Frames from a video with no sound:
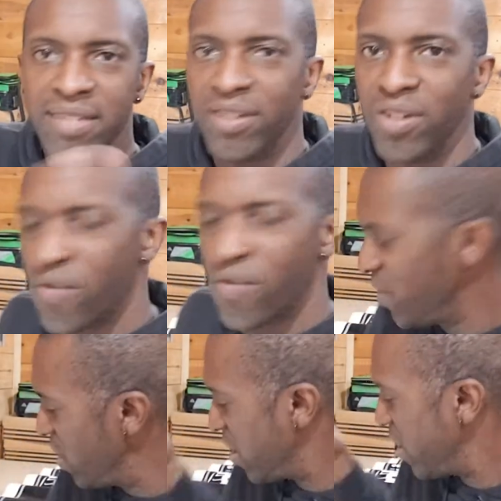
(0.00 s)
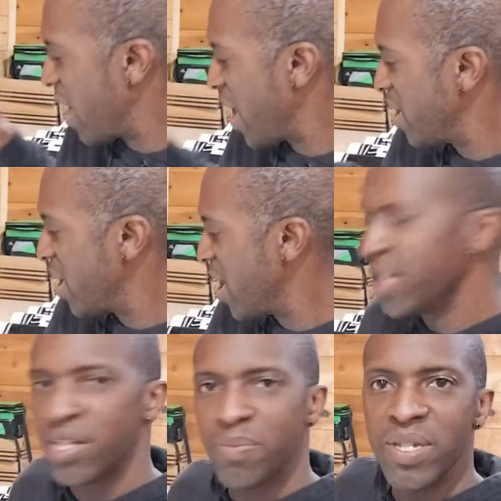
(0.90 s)
on
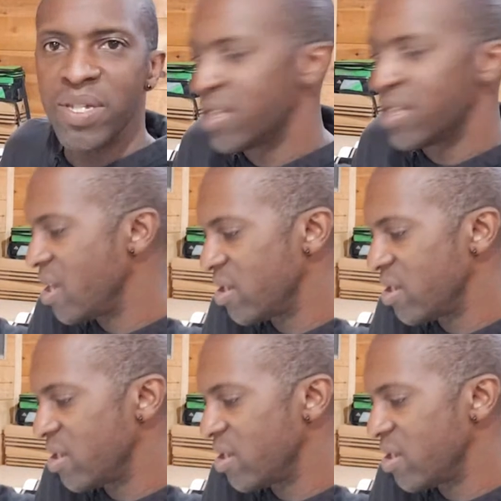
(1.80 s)
each piece of tint.